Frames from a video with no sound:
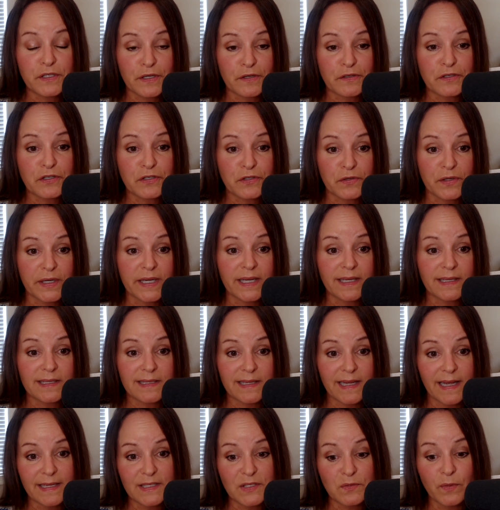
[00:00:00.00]
strengths
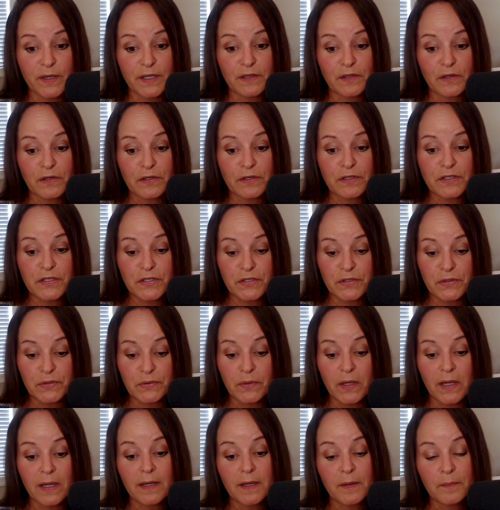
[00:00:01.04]
as we learn to
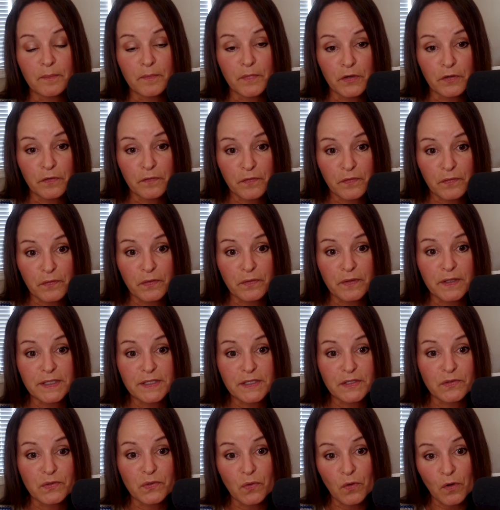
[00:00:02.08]
move through
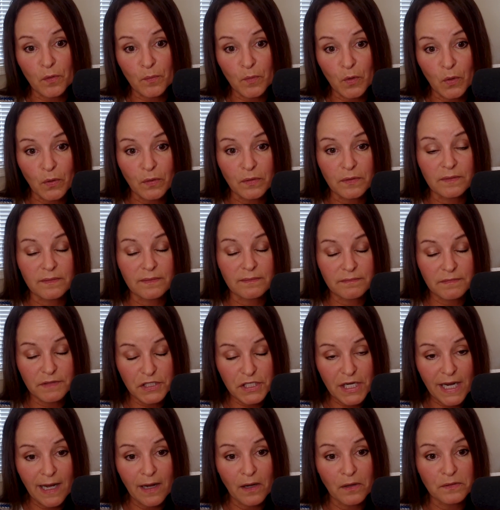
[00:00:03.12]
this normal
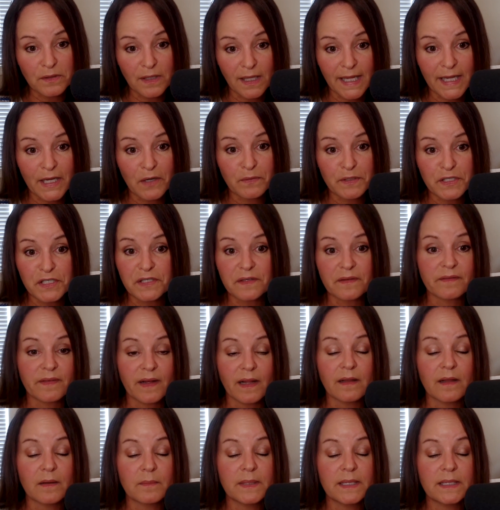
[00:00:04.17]
child language
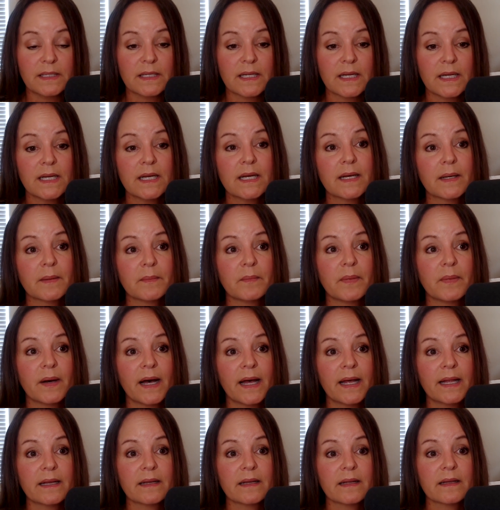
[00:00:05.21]
development.
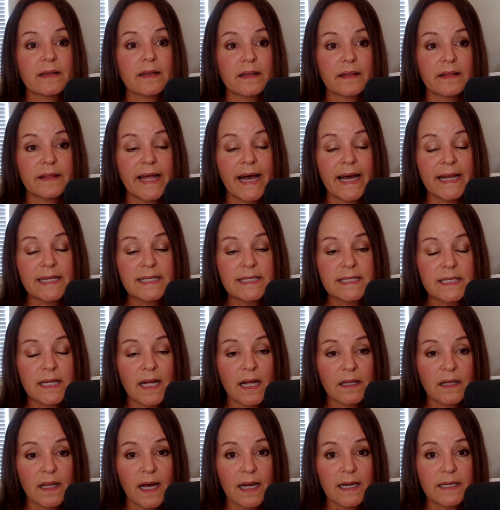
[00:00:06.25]
But that is
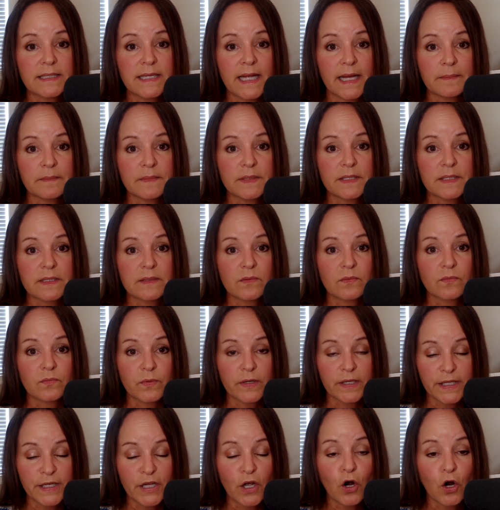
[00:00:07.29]
a lot of times
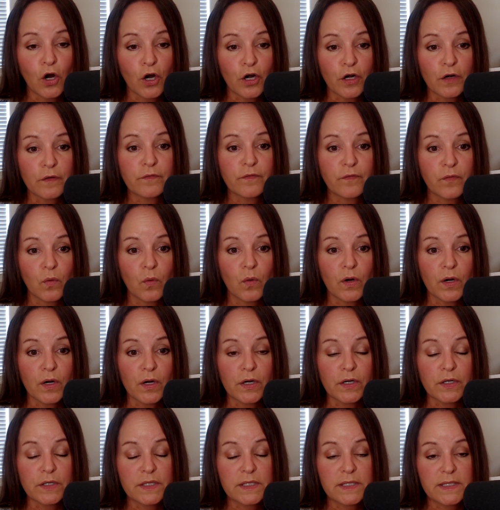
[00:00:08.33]
really hard
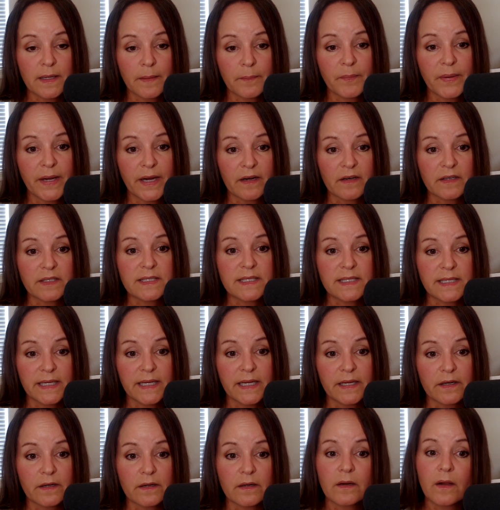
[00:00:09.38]
for some parents to
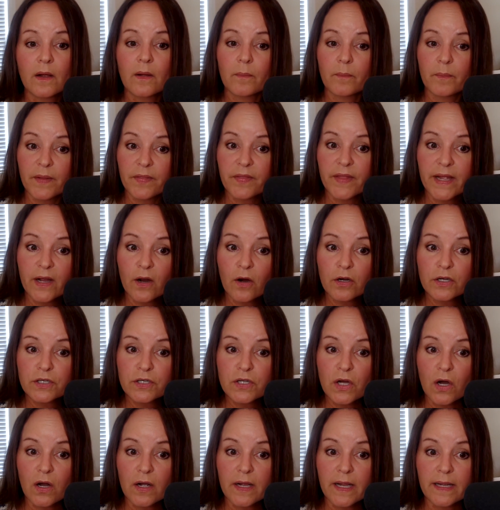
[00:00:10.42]
hear. But they are
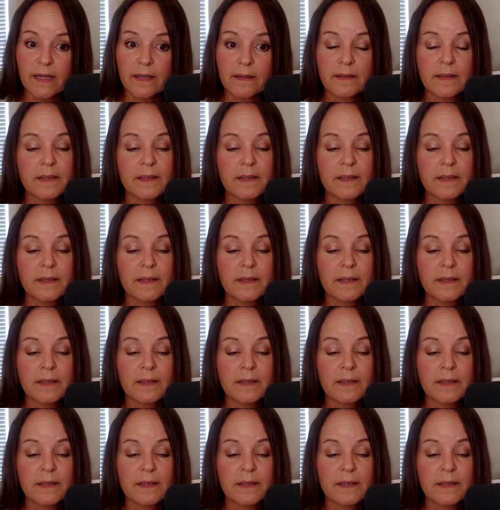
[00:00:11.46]
talking,